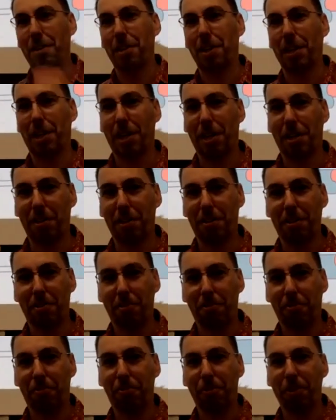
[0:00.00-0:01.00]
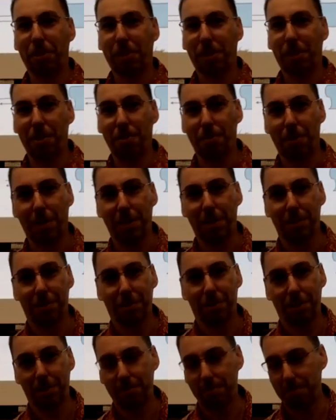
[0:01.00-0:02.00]
they kind of fit together
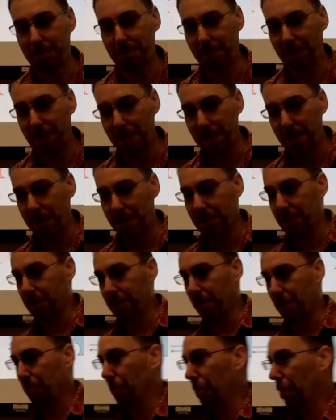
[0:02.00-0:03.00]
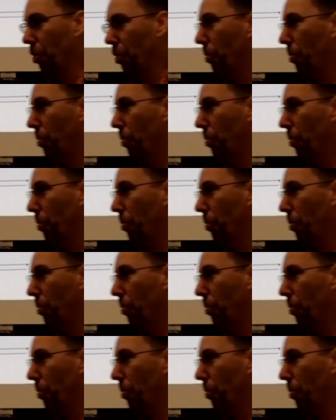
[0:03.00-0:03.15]
nicely. So if we go